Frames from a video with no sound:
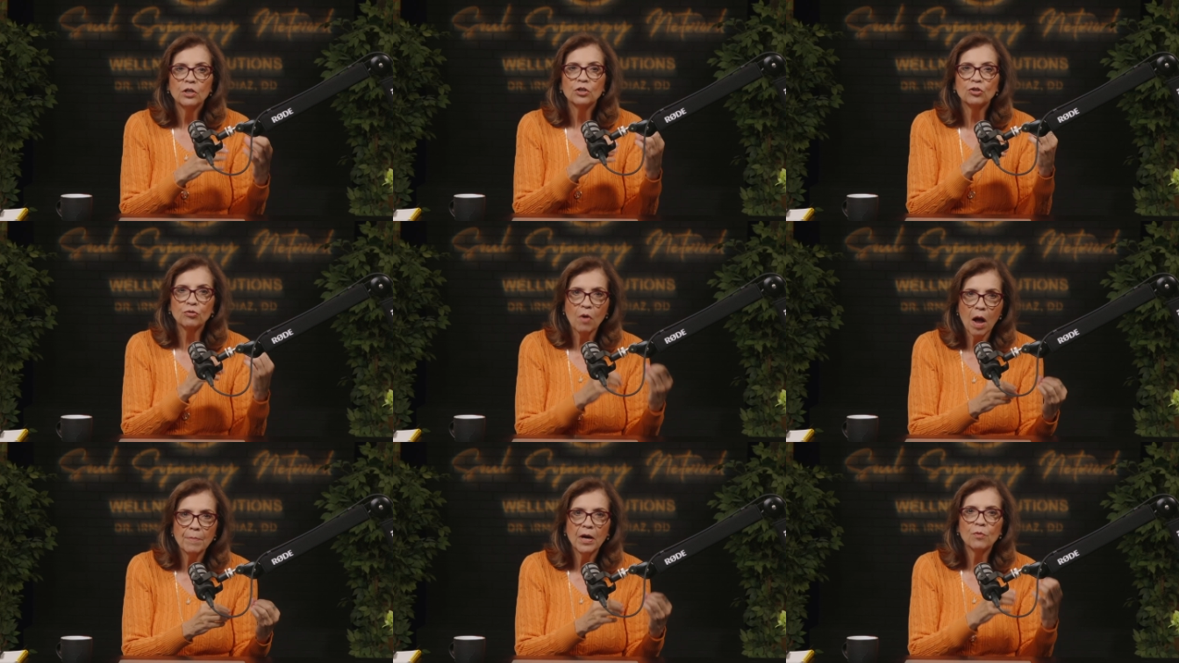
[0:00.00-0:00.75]

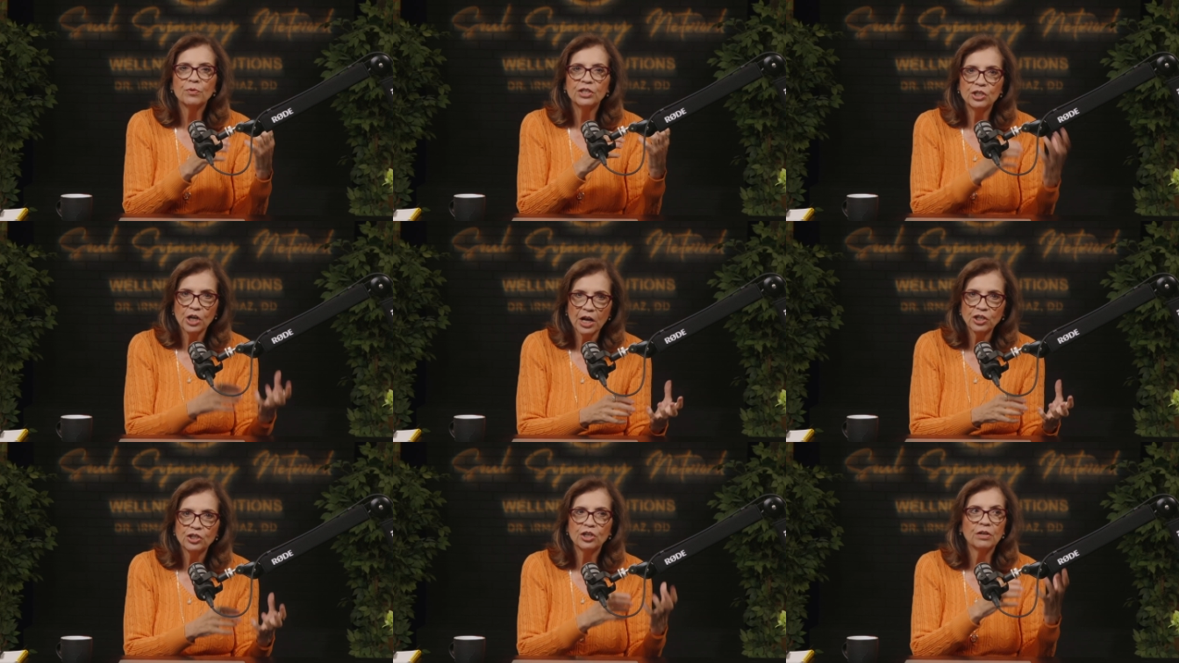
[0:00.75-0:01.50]
trauma,
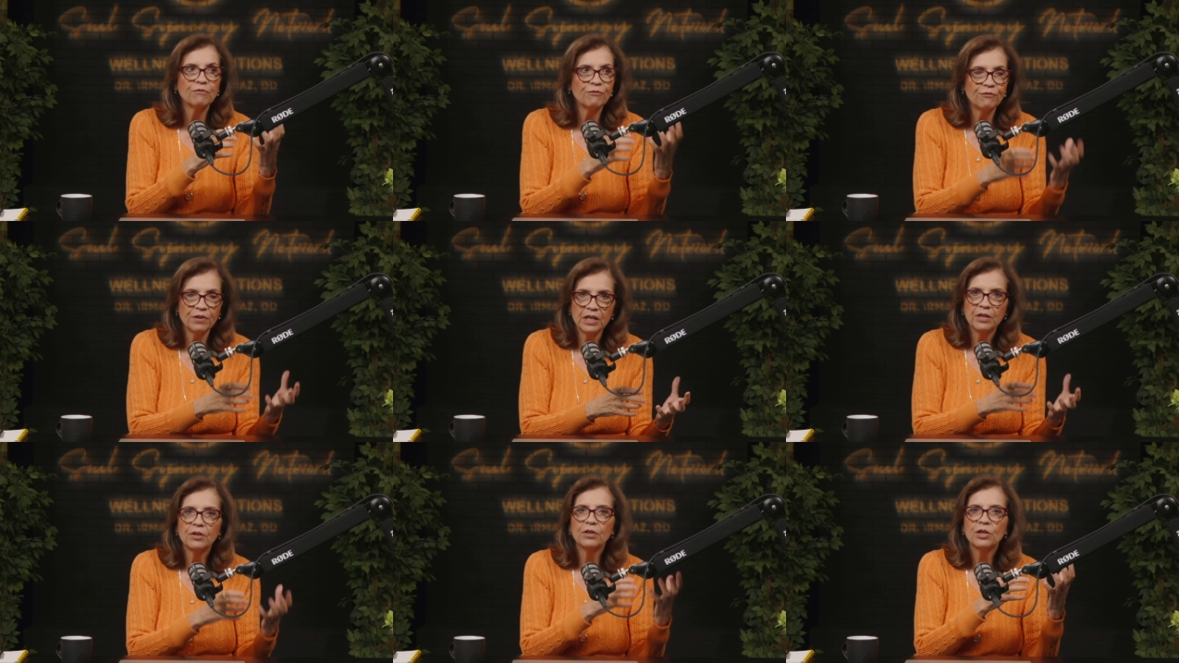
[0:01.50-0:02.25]
rejection,
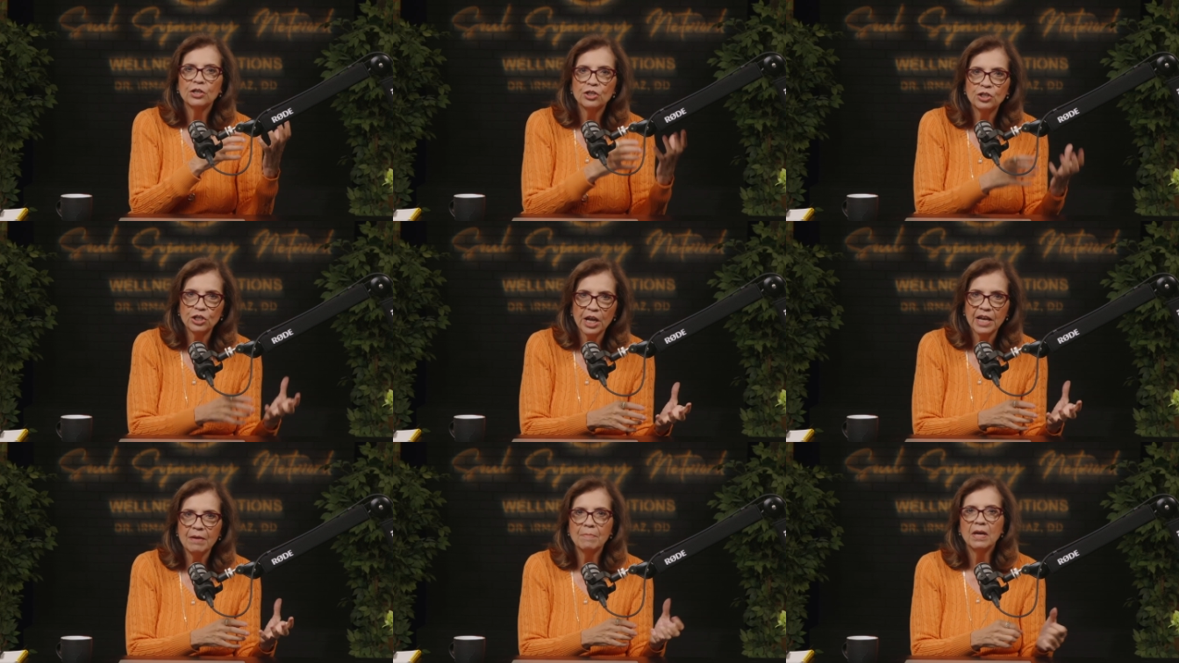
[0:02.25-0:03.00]
fear,
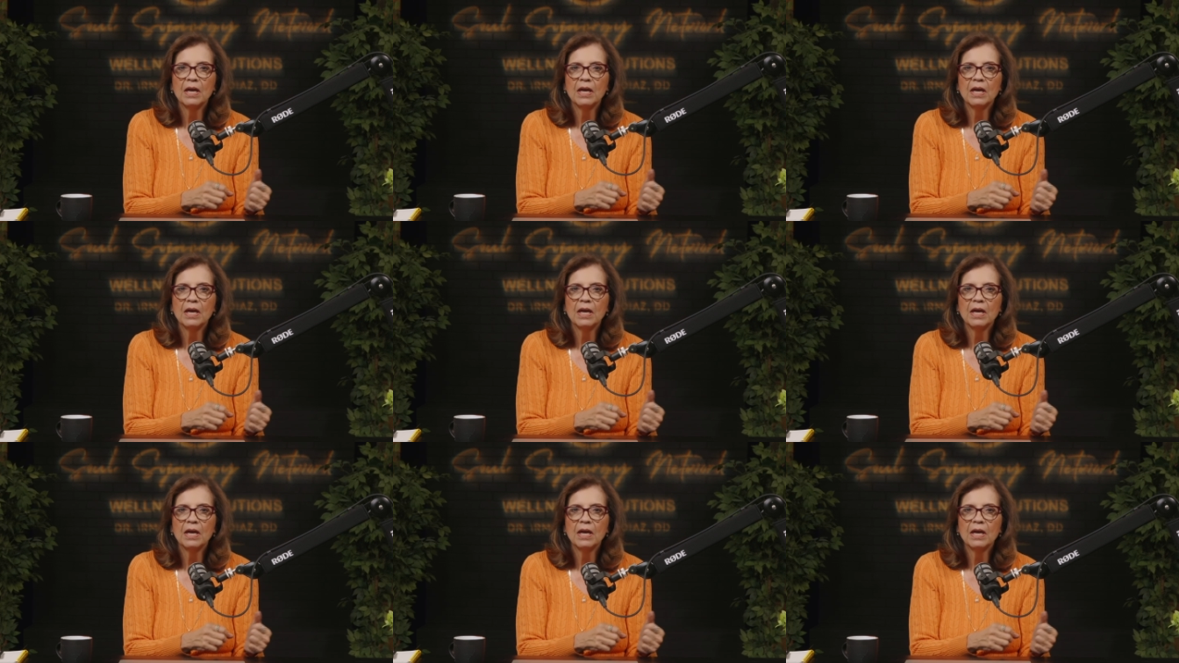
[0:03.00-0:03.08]
shame,